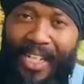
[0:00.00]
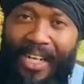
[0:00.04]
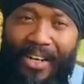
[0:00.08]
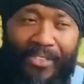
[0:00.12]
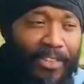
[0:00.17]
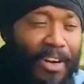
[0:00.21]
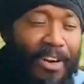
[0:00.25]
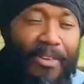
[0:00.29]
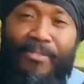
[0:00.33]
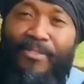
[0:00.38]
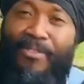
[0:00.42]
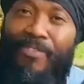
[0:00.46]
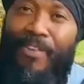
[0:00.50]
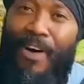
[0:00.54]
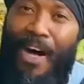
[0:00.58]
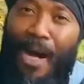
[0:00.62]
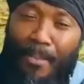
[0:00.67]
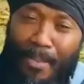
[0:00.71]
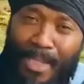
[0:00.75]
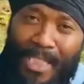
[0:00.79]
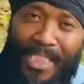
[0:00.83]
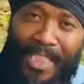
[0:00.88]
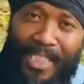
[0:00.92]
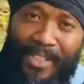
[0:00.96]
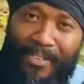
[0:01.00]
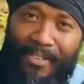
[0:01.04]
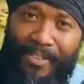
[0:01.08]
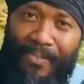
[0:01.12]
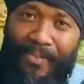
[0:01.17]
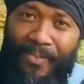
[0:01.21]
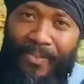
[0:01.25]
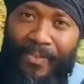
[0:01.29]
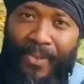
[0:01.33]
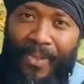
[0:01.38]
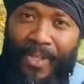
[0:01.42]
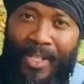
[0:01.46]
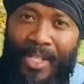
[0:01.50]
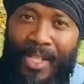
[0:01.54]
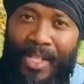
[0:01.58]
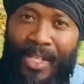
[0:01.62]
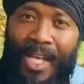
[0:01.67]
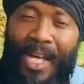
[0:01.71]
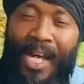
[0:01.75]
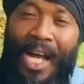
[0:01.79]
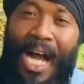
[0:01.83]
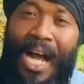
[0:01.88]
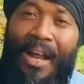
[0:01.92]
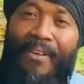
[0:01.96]
very informative,
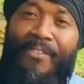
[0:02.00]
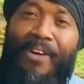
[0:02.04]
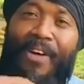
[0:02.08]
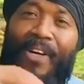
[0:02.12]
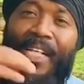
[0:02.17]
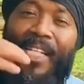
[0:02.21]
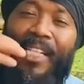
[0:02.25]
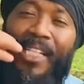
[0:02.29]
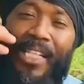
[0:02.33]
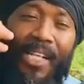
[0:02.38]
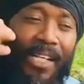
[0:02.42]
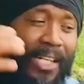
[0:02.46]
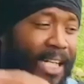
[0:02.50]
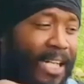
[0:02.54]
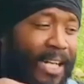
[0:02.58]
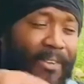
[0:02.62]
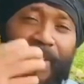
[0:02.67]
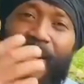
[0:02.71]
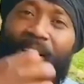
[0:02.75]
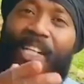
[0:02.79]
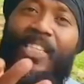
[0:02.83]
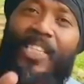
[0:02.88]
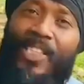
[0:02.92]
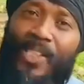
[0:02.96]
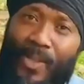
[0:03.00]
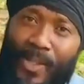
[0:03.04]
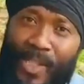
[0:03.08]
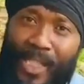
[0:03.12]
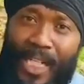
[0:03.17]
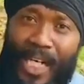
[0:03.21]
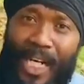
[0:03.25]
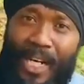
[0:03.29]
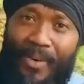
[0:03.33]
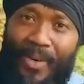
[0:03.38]
and very historical,